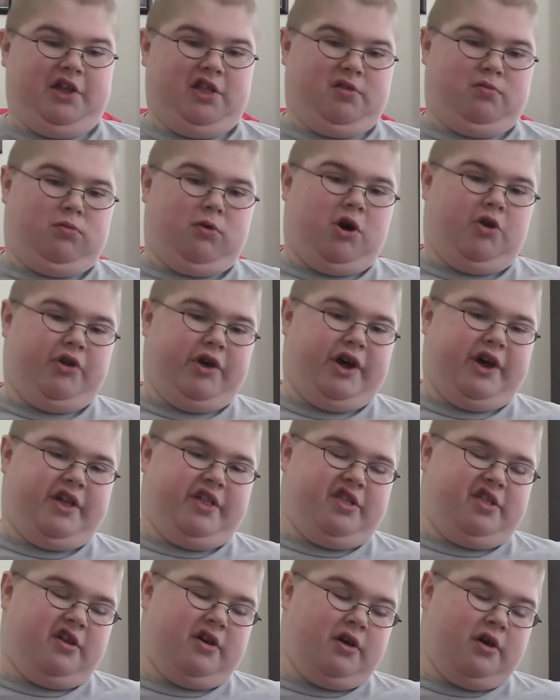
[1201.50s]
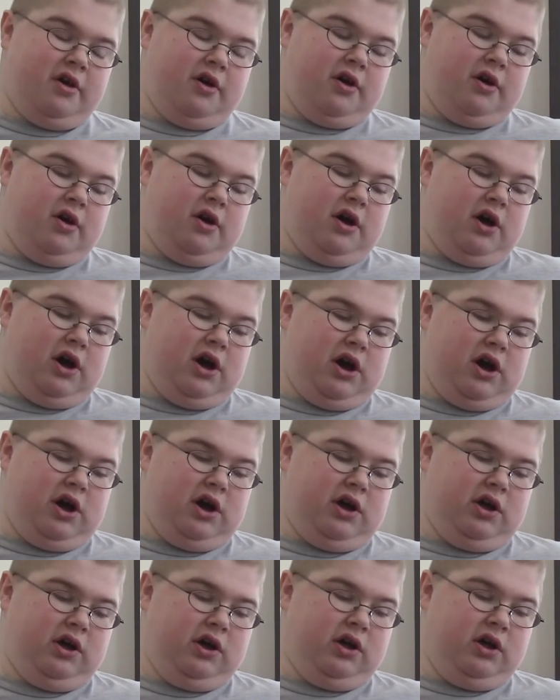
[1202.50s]
as well as
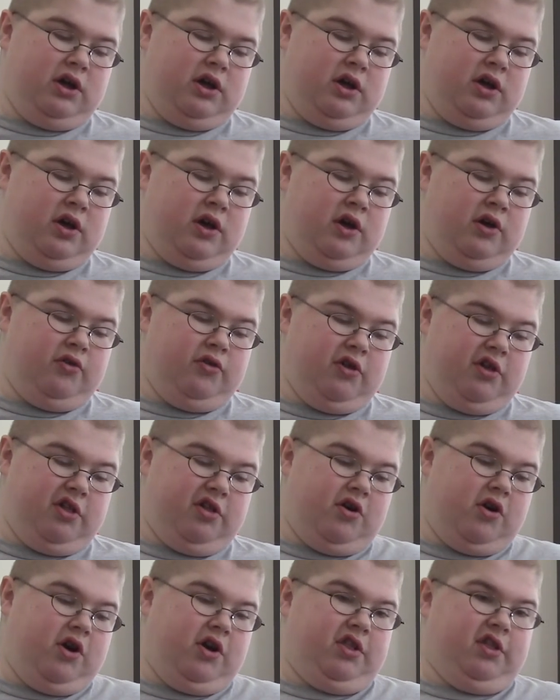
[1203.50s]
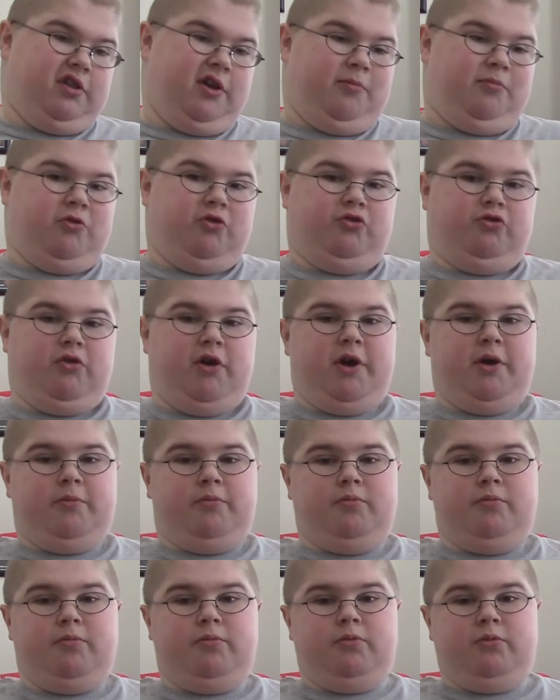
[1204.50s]
the song Sleep to
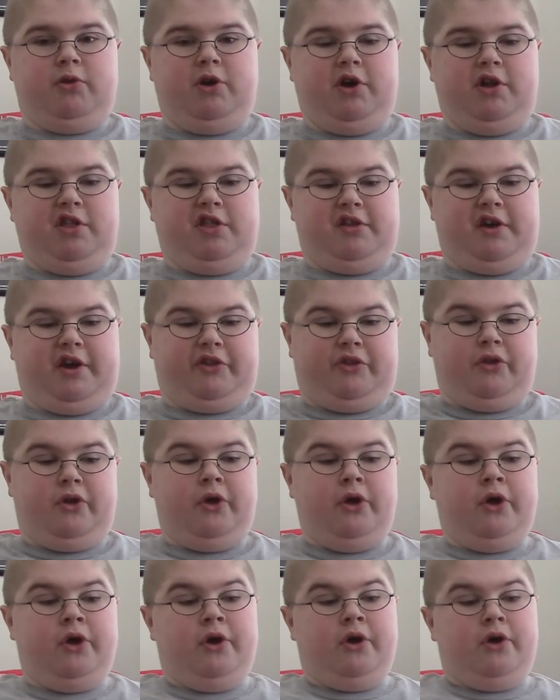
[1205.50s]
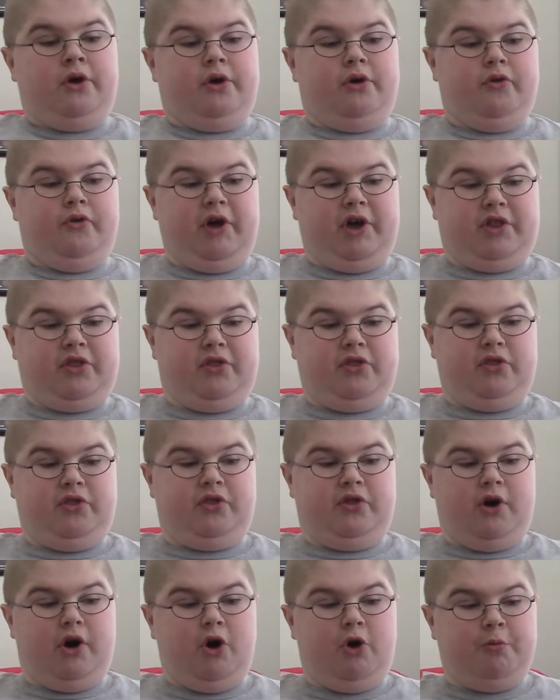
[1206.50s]
Dream does. Like like
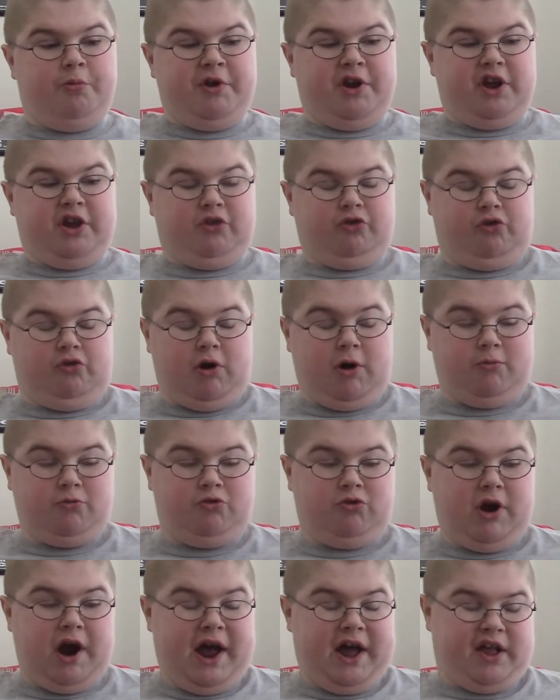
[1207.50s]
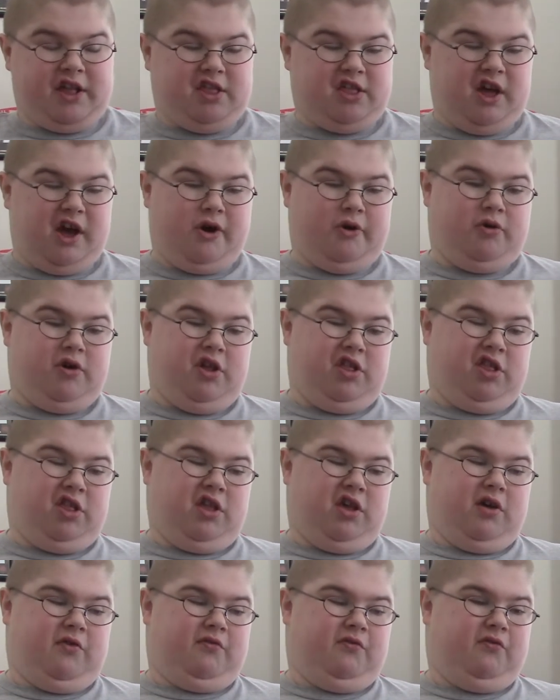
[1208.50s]
the opening drum track sounds as
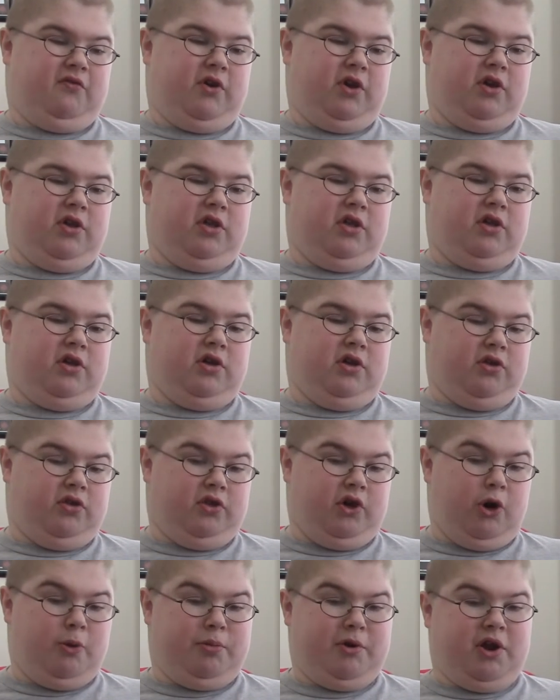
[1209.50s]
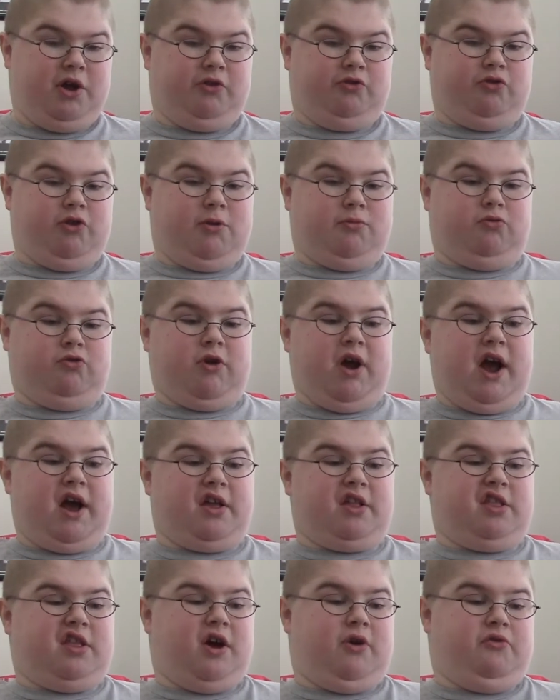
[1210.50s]
if
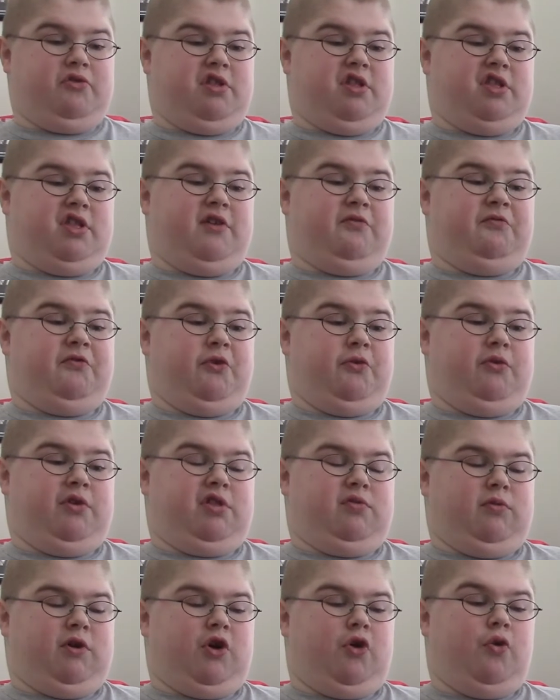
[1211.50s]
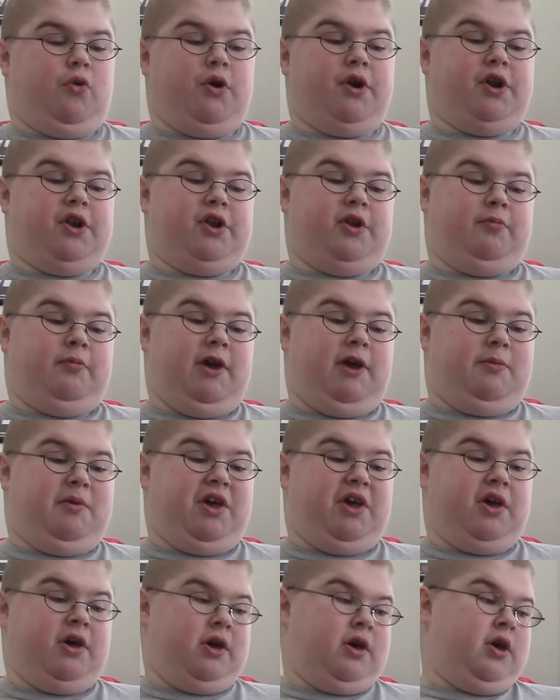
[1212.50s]
it was recorded in
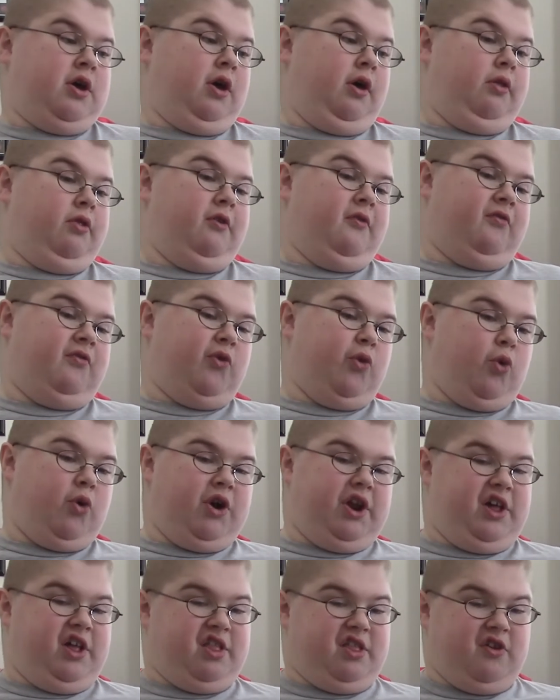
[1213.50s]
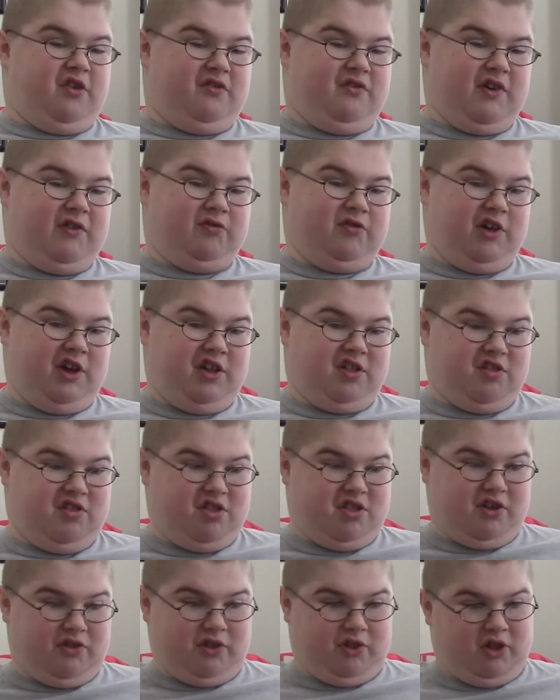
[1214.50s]
maybe the 40s or 50s or
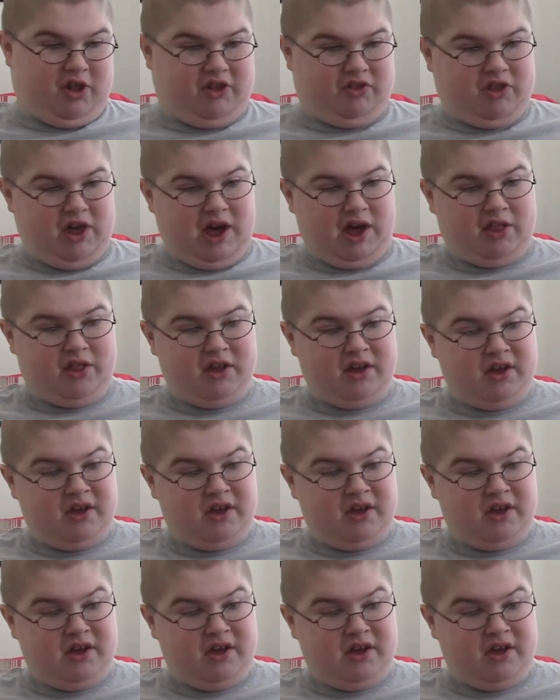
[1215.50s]
something like that.